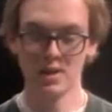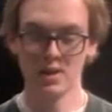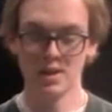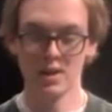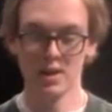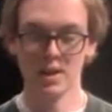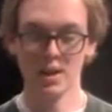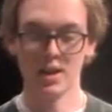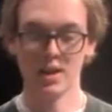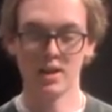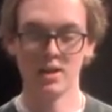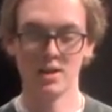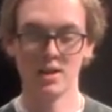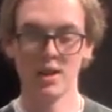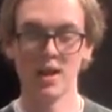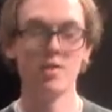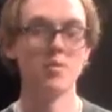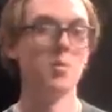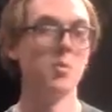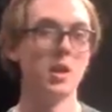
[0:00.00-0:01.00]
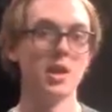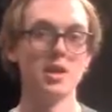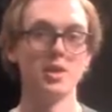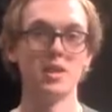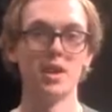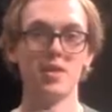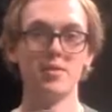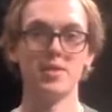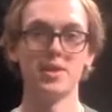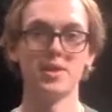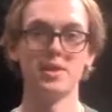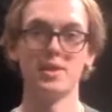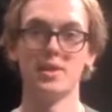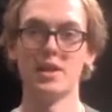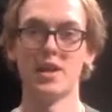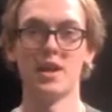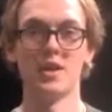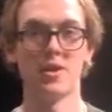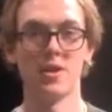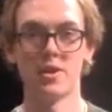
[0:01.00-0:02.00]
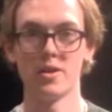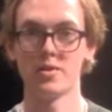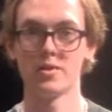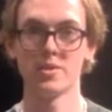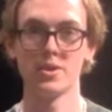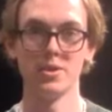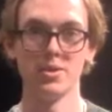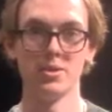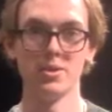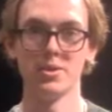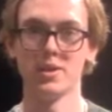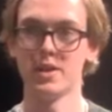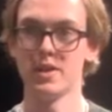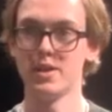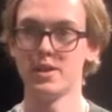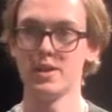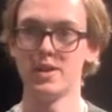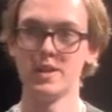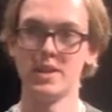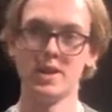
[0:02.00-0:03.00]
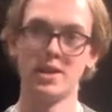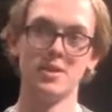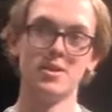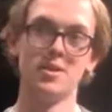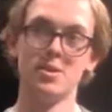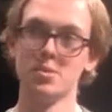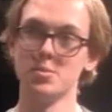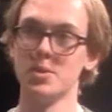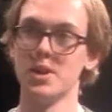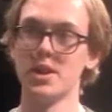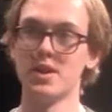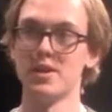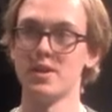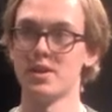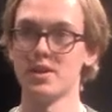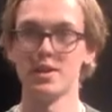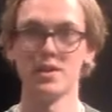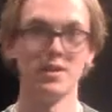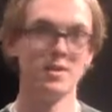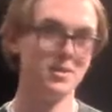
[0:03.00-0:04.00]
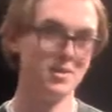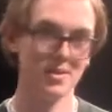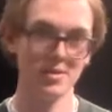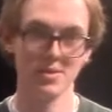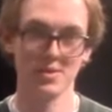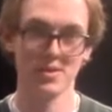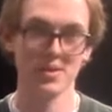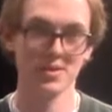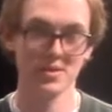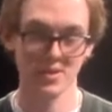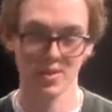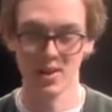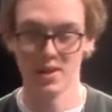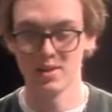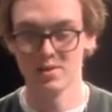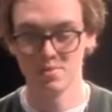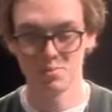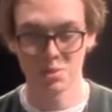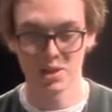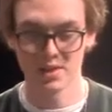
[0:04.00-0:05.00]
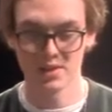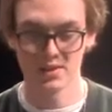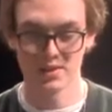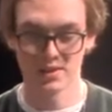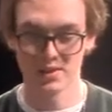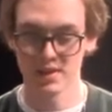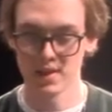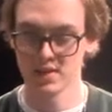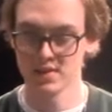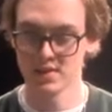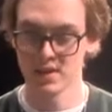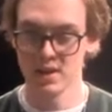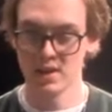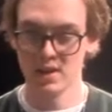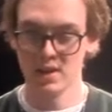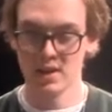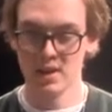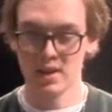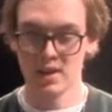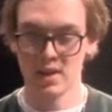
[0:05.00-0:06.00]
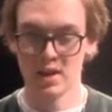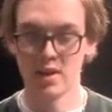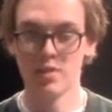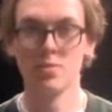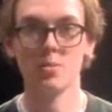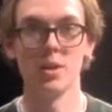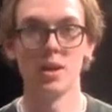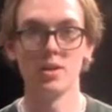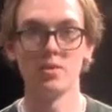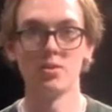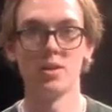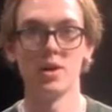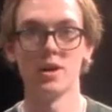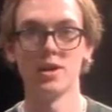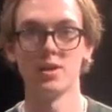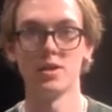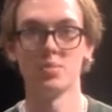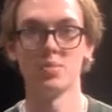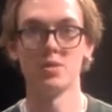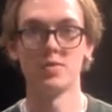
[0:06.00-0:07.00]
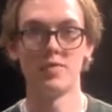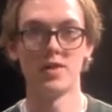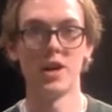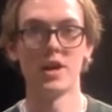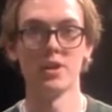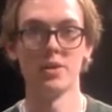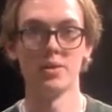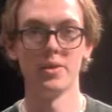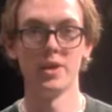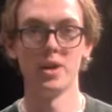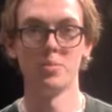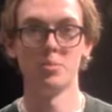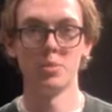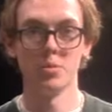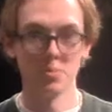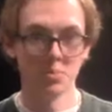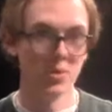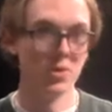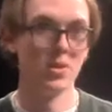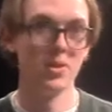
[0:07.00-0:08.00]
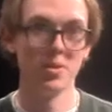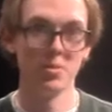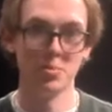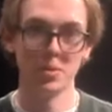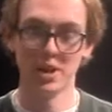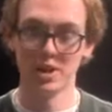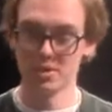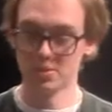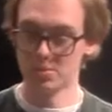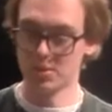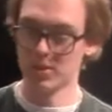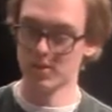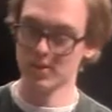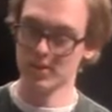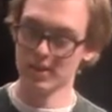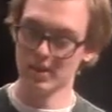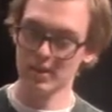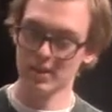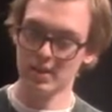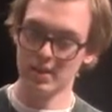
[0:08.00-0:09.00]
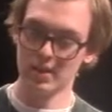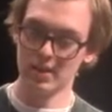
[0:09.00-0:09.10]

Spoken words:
And everybody loved it. It had Heart of Gold on it, it had Old Man on it. It was just great, big success. And everybody wanted him to follow it up with more mellow music.